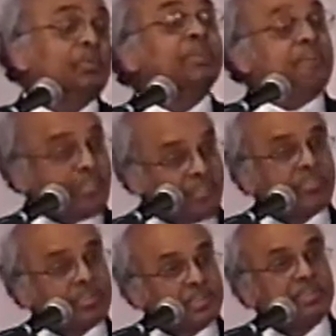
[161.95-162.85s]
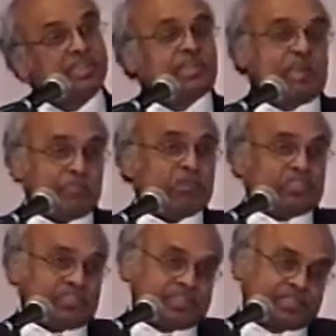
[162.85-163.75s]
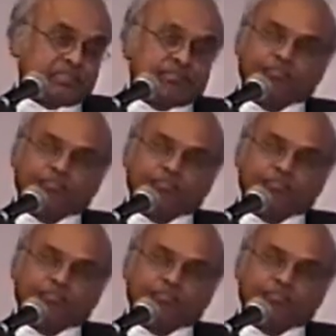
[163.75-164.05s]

with the death of Moses.